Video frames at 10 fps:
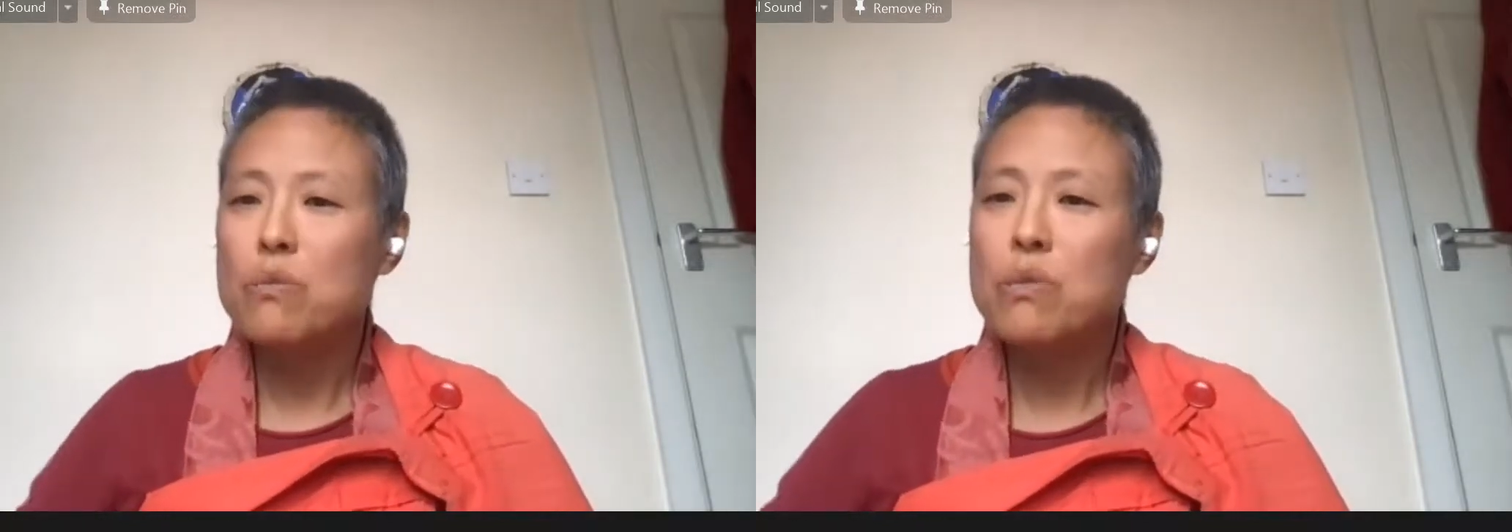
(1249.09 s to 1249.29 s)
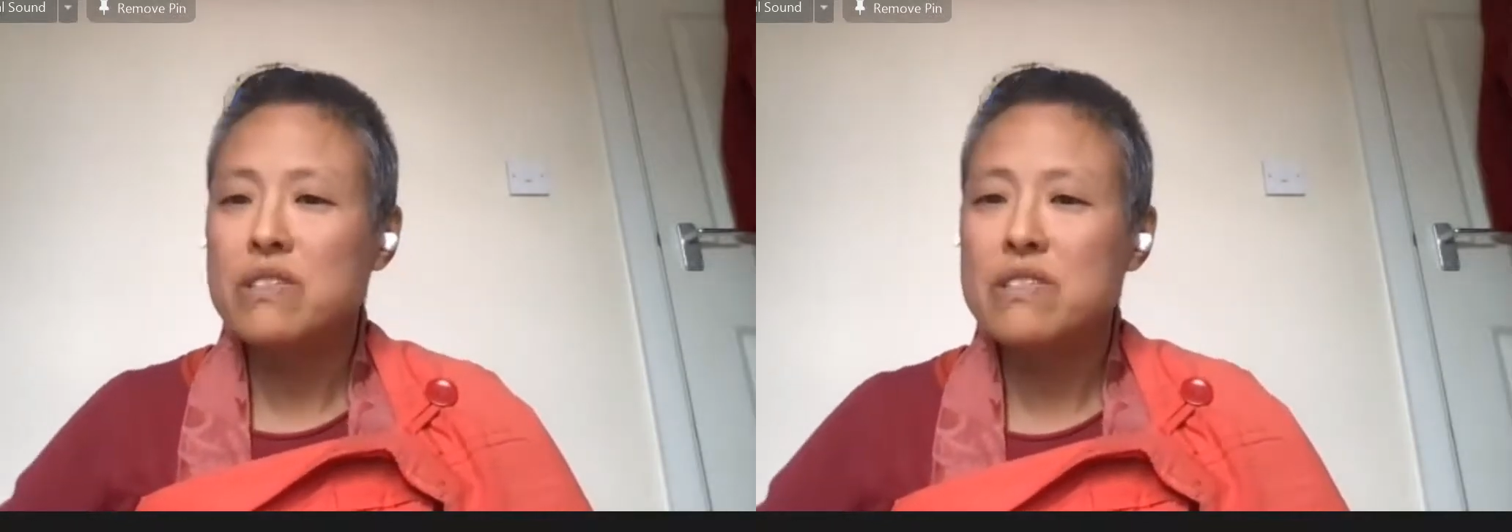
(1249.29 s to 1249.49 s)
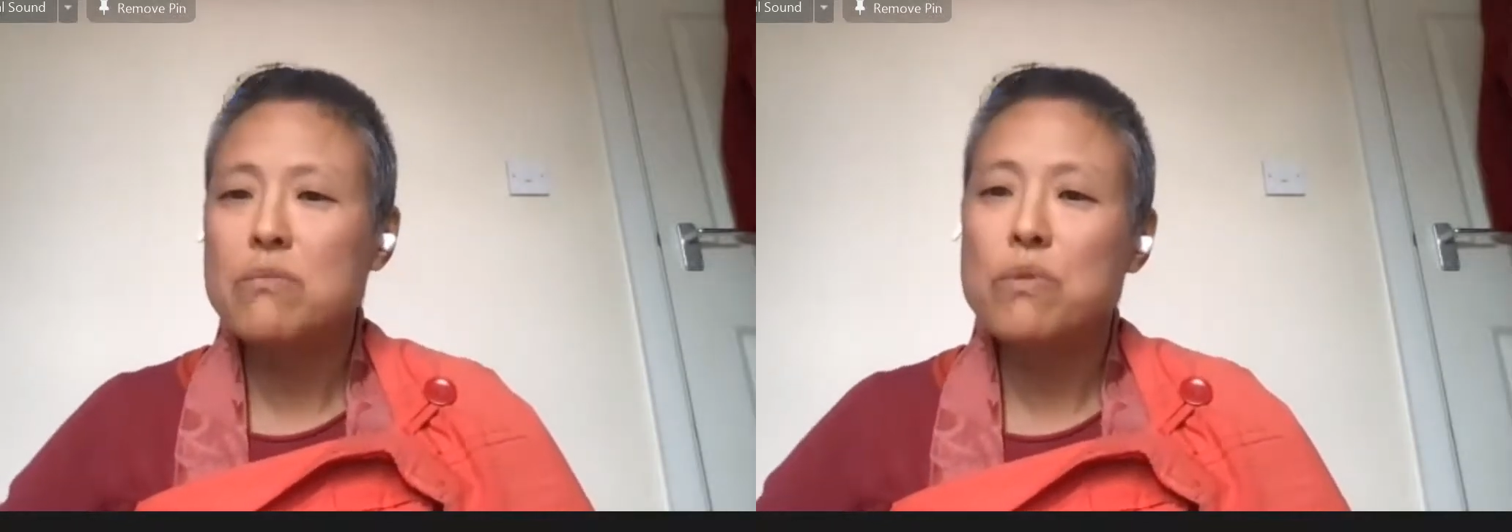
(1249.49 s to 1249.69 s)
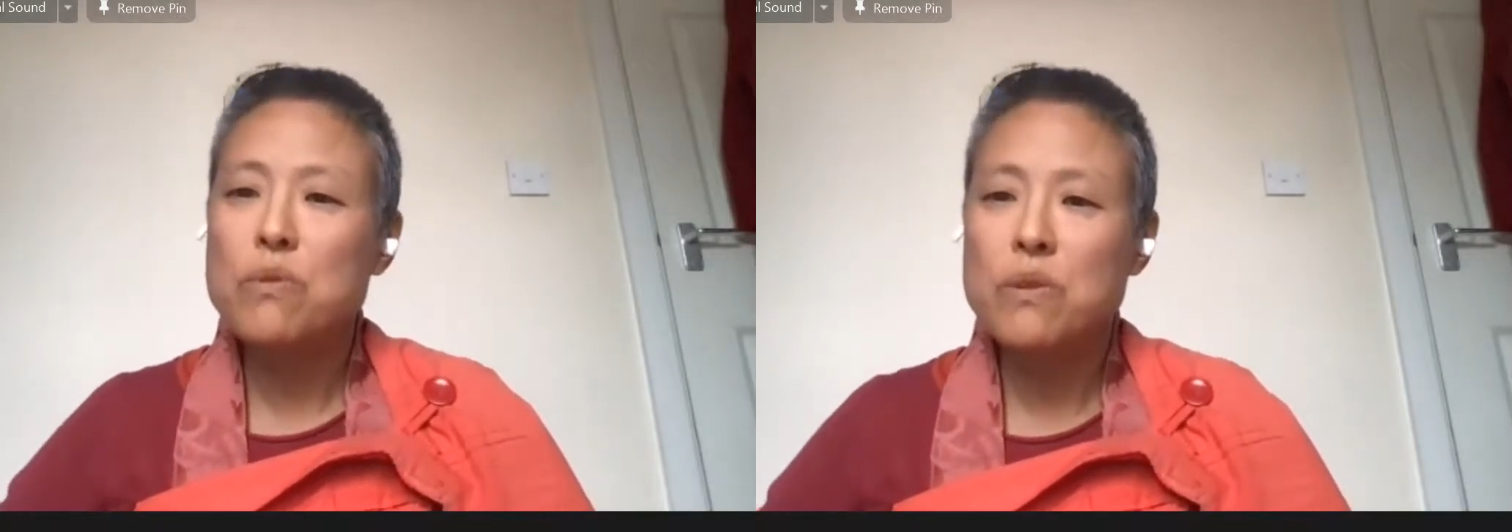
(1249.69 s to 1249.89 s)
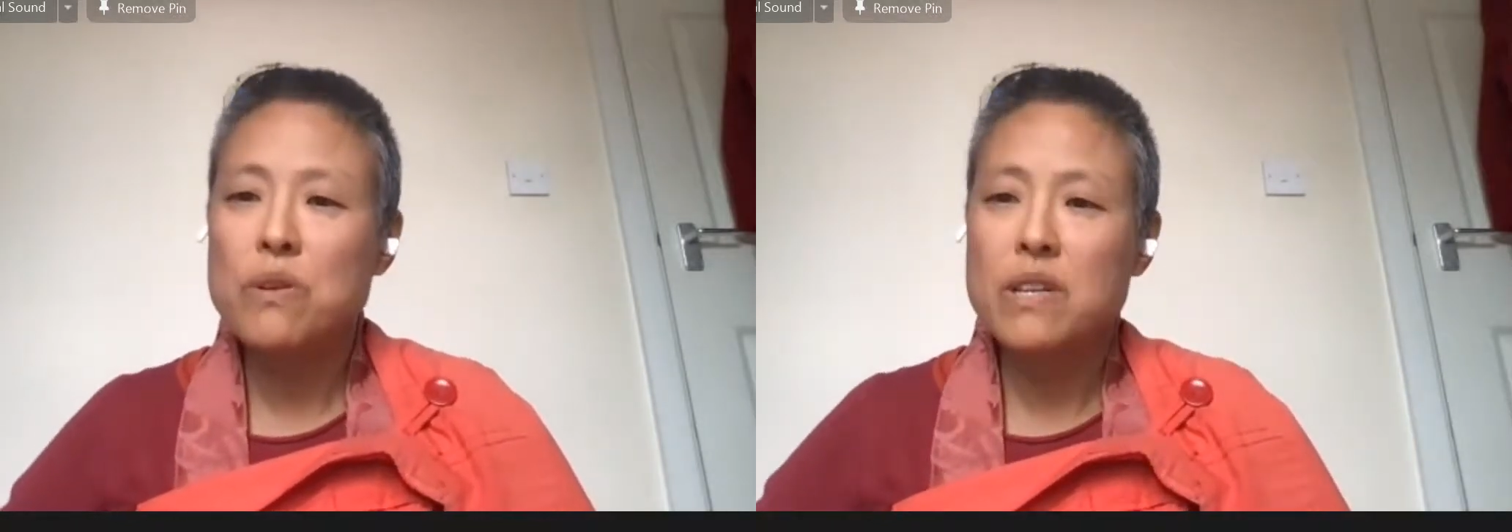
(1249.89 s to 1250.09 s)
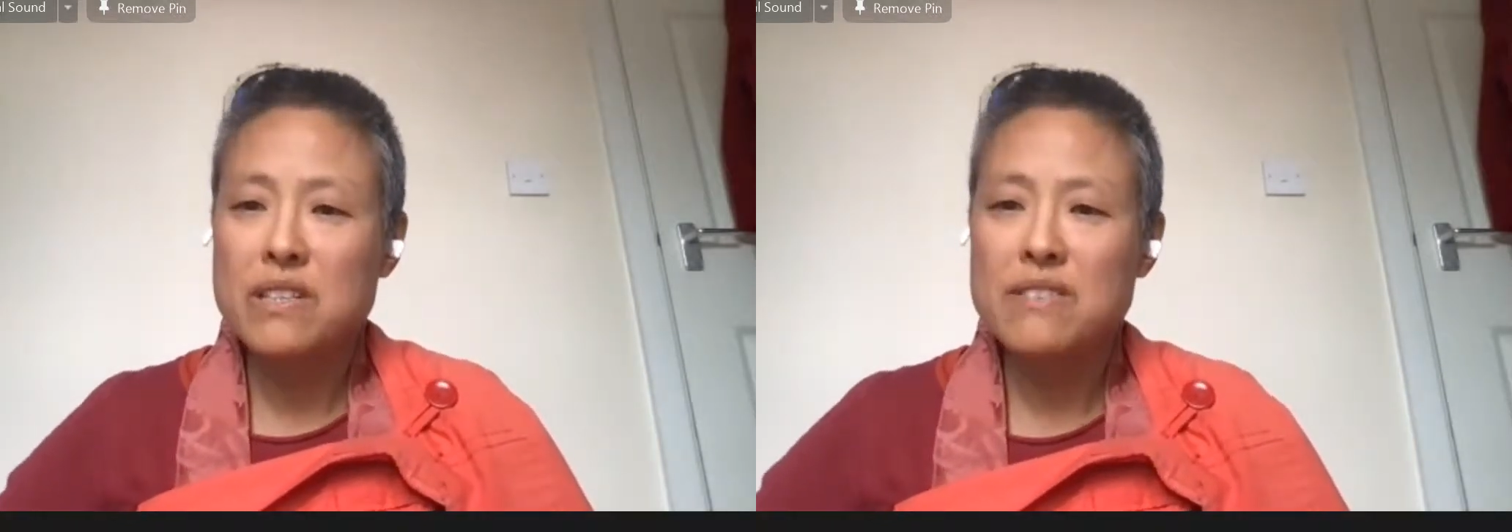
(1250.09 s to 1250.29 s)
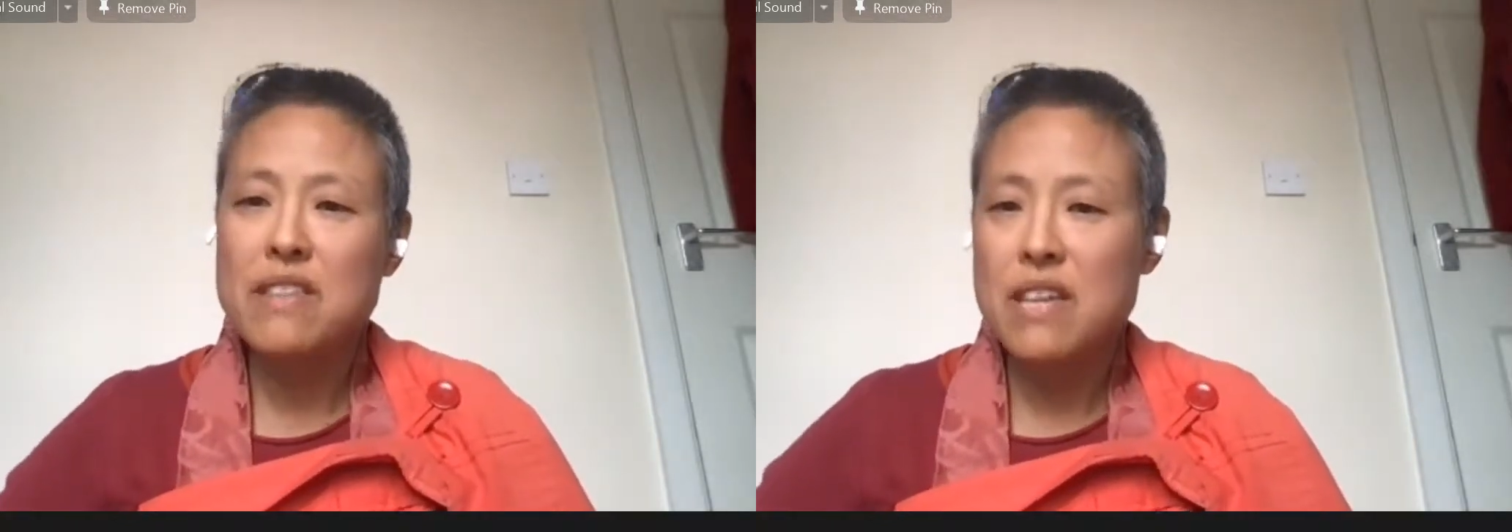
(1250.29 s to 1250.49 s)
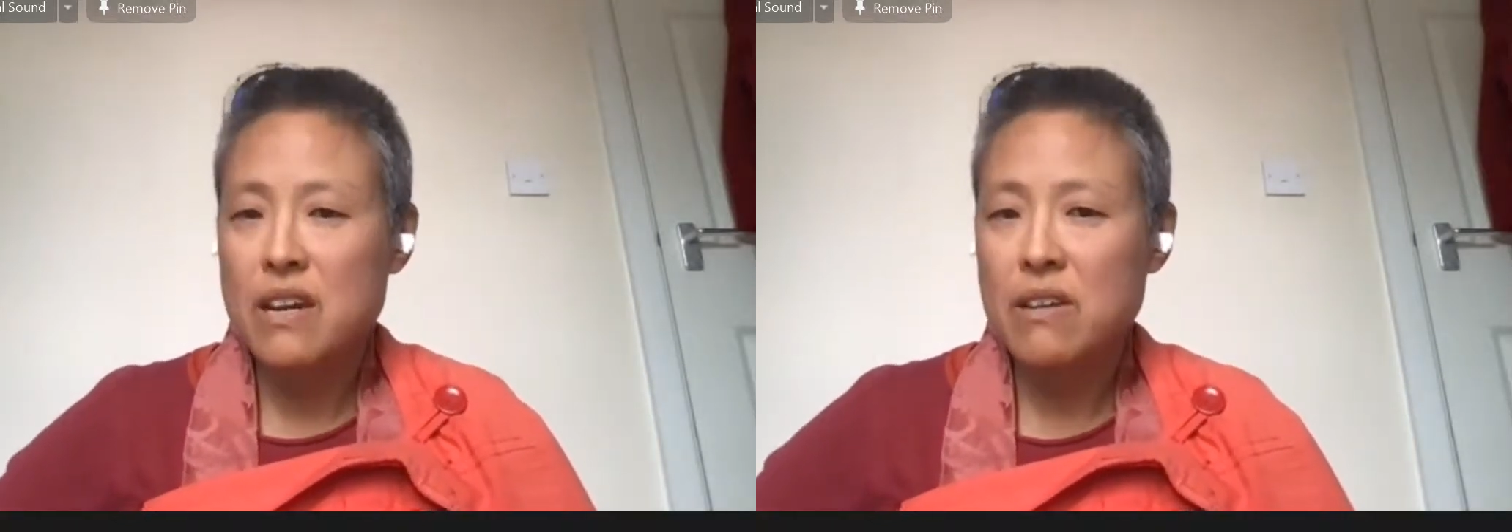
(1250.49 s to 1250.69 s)
what support is
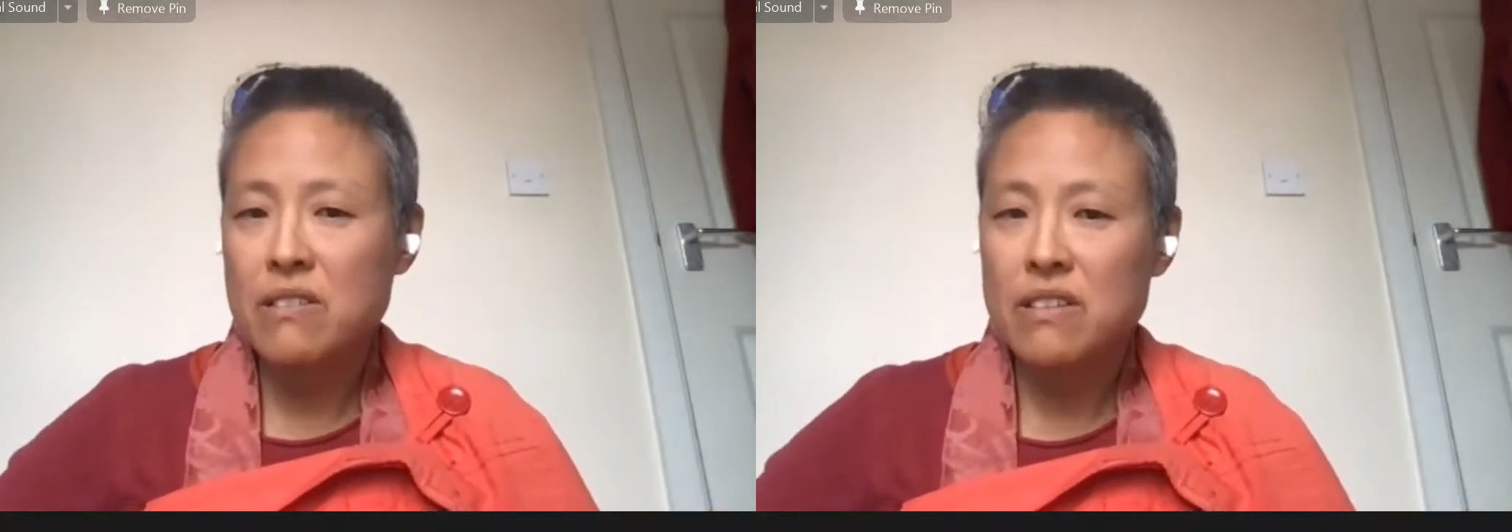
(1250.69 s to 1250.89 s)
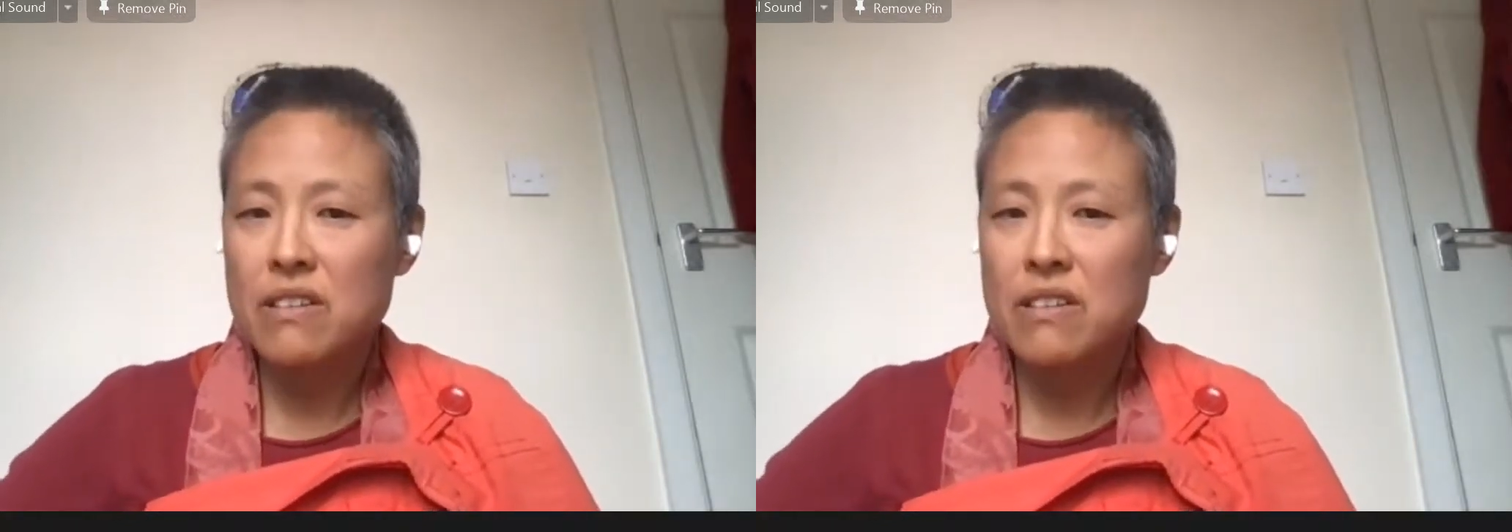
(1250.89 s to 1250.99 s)
there.